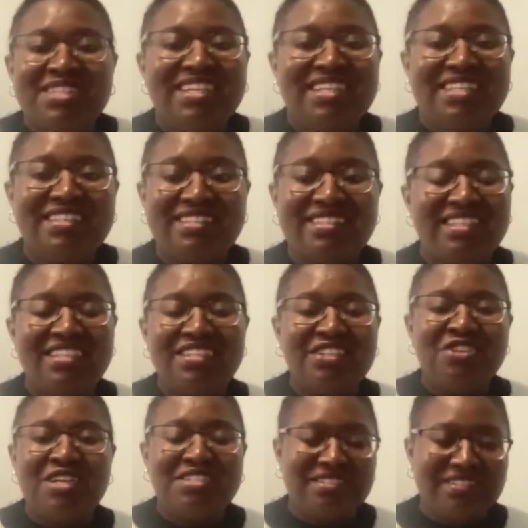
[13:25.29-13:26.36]
they
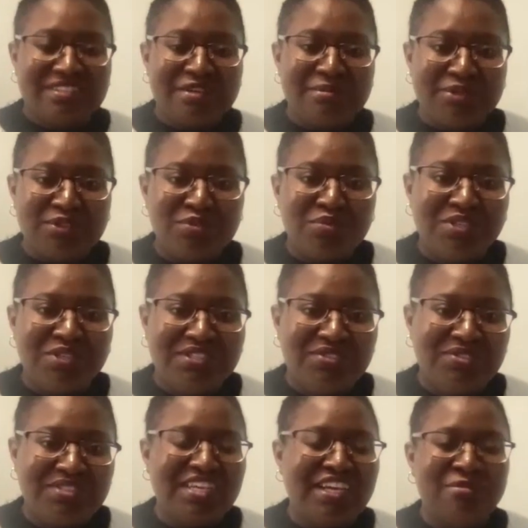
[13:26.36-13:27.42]
think you're just coming to waste
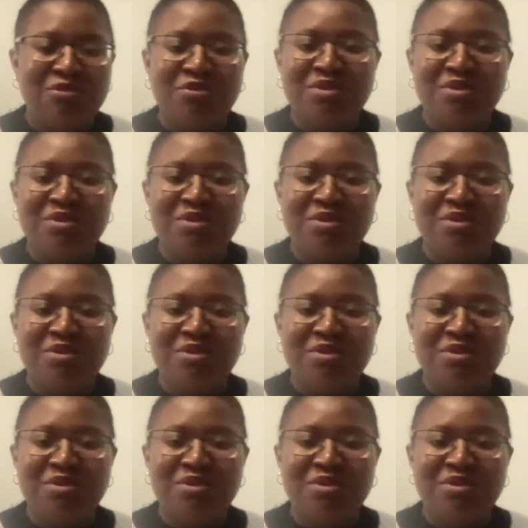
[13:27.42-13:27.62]
your time,